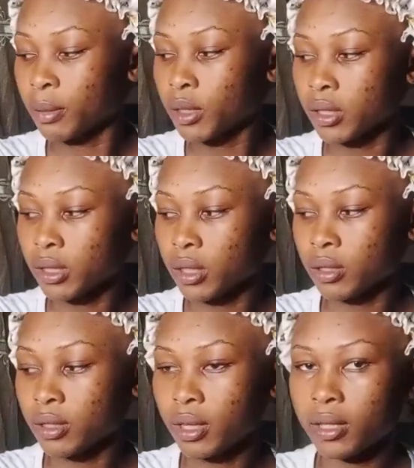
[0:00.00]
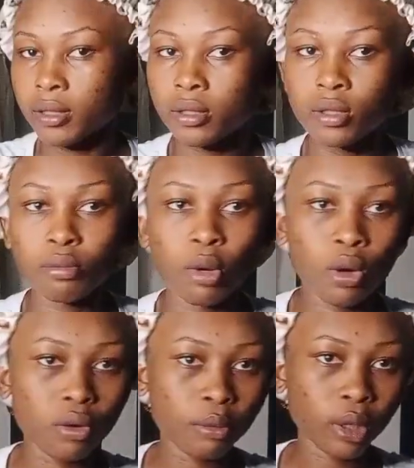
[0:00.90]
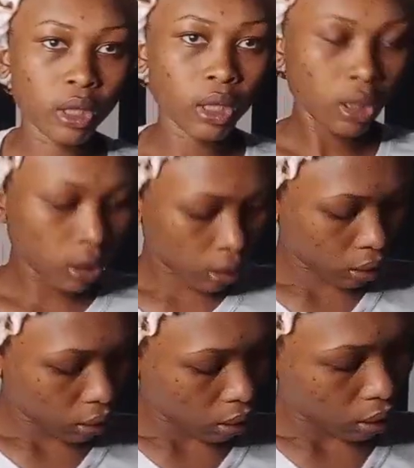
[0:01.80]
I'm going to see you guys tomorrow morning.